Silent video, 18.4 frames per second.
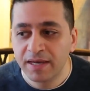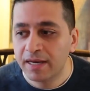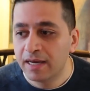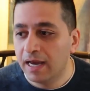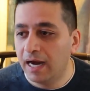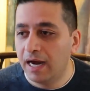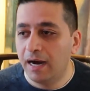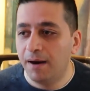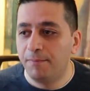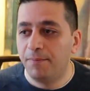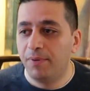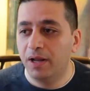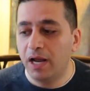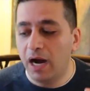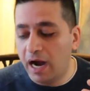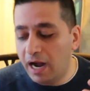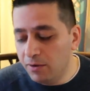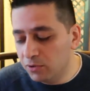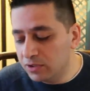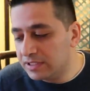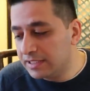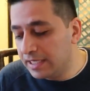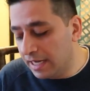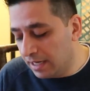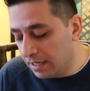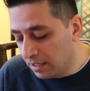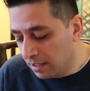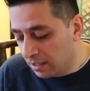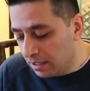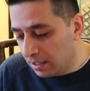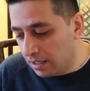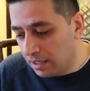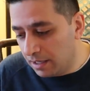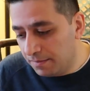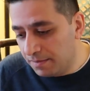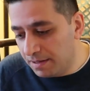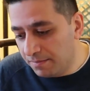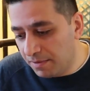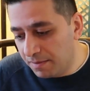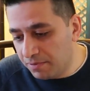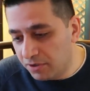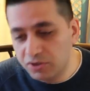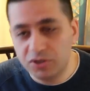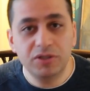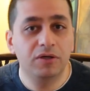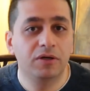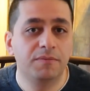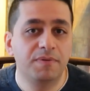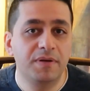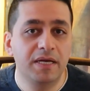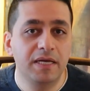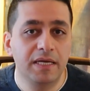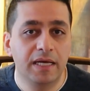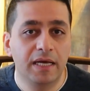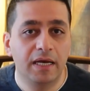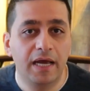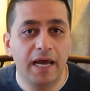But I would say, in my personal opinion,